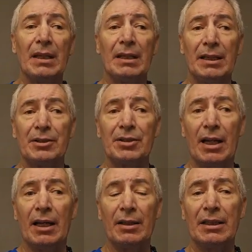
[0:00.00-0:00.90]

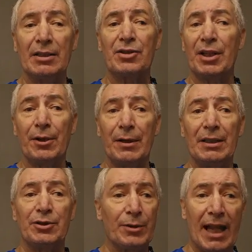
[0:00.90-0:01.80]
his theory
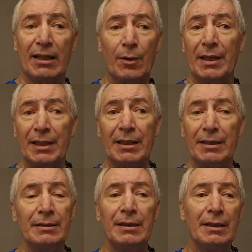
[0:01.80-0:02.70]
is you're not going to
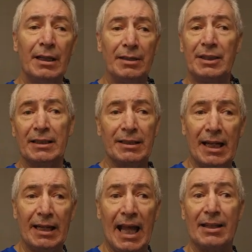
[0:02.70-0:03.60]
get addicted
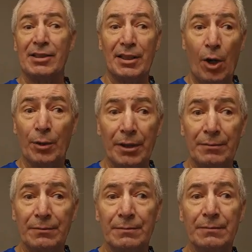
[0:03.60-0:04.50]
on
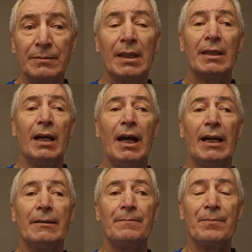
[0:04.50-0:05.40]
oxycodone.
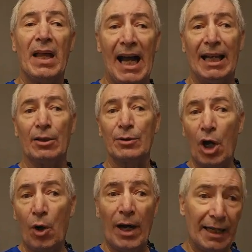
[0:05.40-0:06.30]
I don't
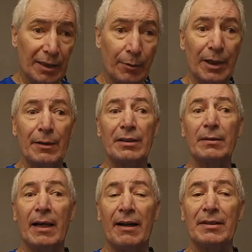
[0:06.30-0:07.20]
know. I agree with
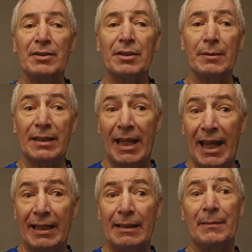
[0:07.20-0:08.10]
him, obviously, with
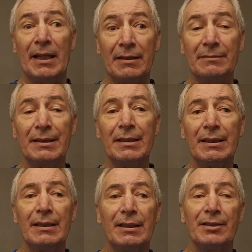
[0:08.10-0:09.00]
that. I mean,
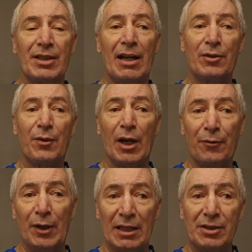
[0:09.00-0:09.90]
it sounds
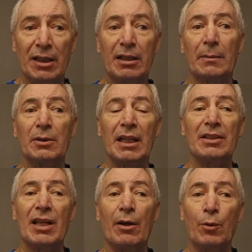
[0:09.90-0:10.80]
far-fetched. In a couple of
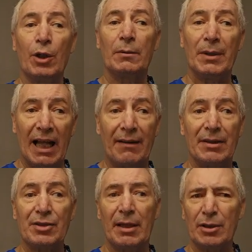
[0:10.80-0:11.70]
days I would, but
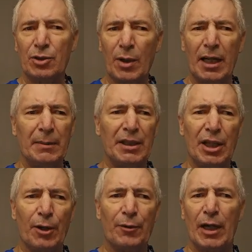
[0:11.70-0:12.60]
obviously I'm just trying to be
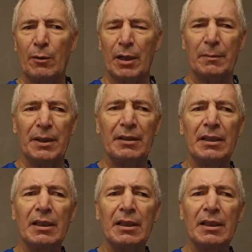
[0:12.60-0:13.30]
careful. I don't want to be